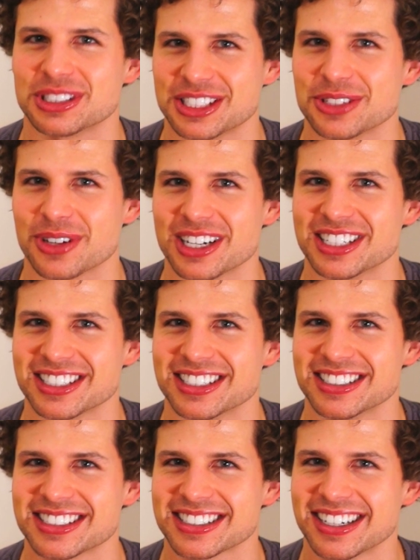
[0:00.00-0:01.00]

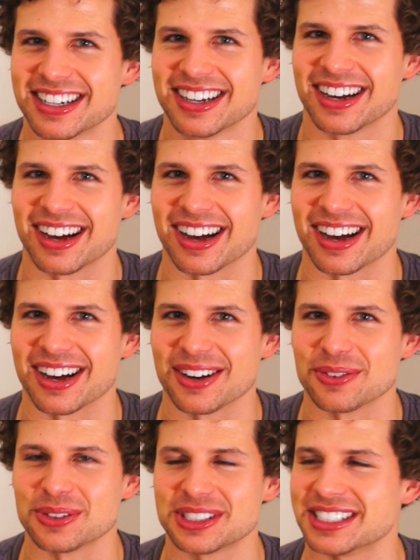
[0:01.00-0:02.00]
situations,
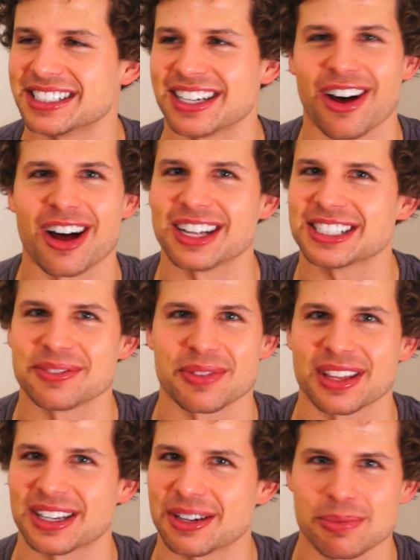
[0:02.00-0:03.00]
which is an awesome
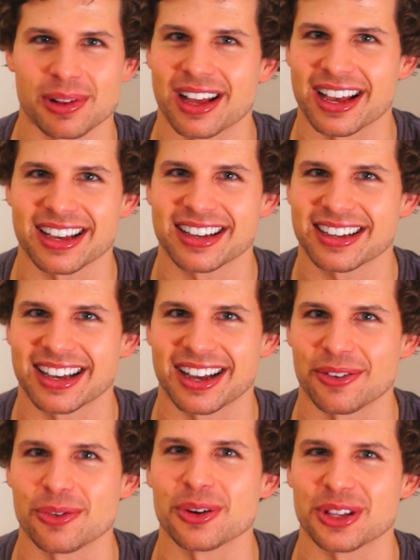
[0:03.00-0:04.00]
thing to play
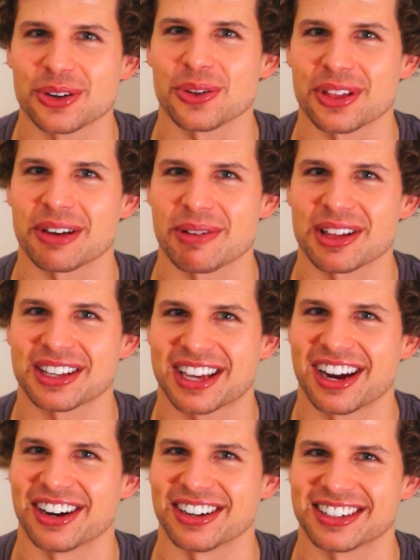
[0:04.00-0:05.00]
and a really cool thing about the
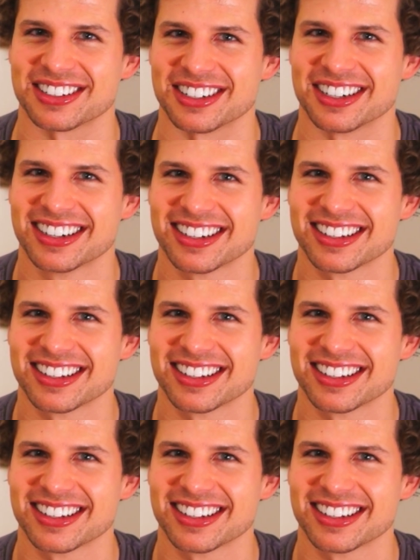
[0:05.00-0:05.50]
character.